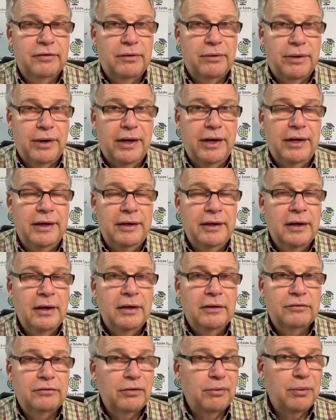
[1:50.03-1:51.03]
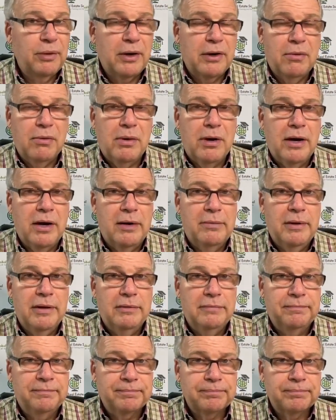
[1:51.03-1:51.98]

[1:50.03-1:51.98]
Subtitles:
okay? It's a requirement.